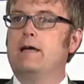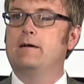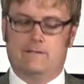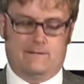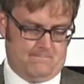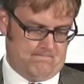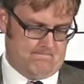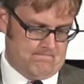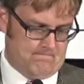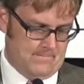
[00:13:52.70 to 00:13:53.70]
of heaven
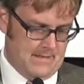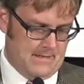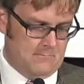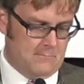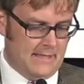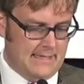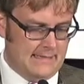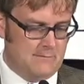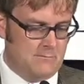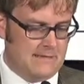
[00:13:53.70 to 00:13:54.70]

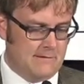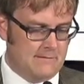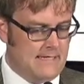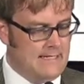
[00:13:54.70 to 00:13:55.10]
planted without